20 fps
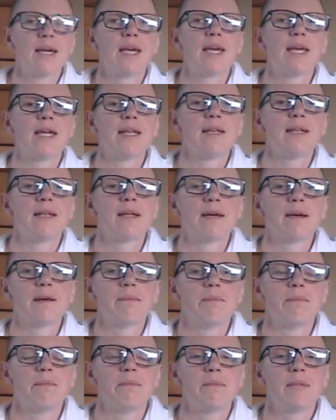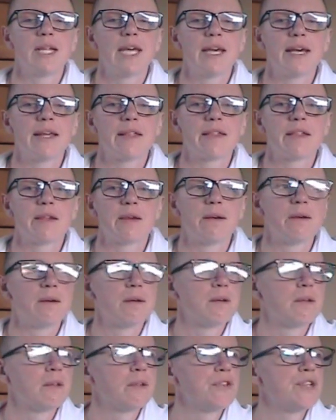And so
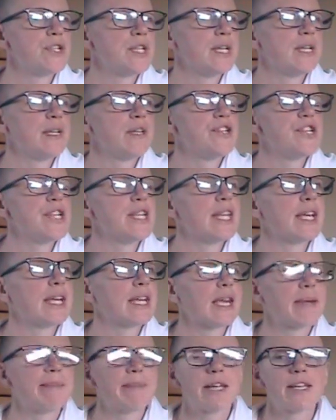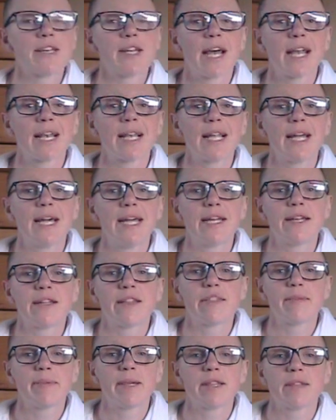she then came back to Adelaide
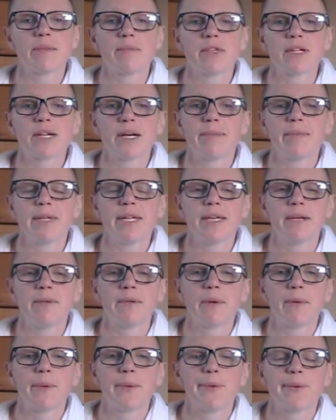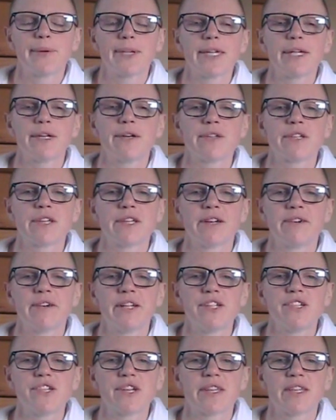and spent some time here where we really got to know
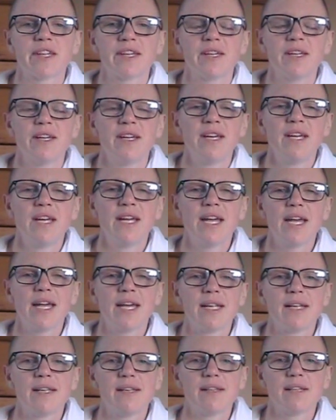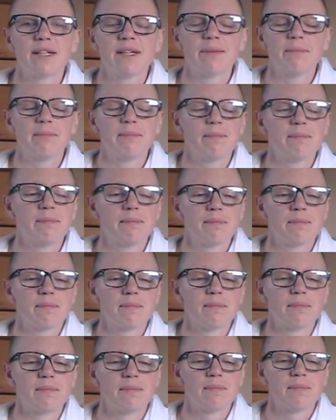each other. And
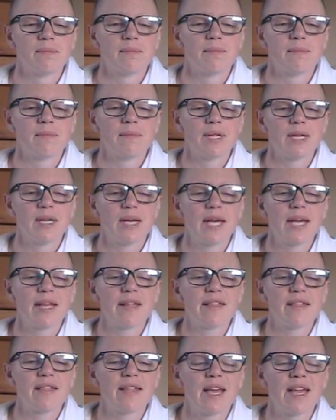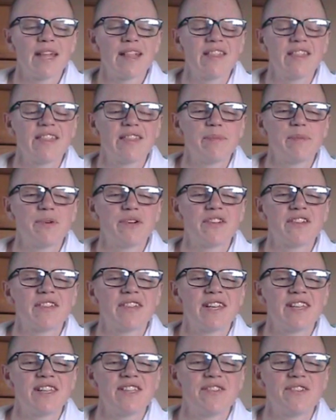as the Buddha
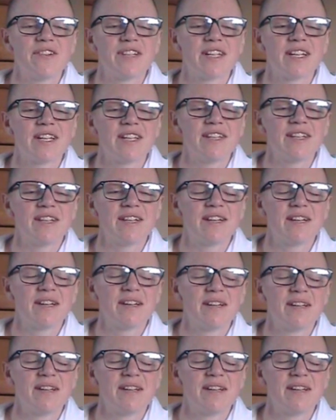said to Ananda,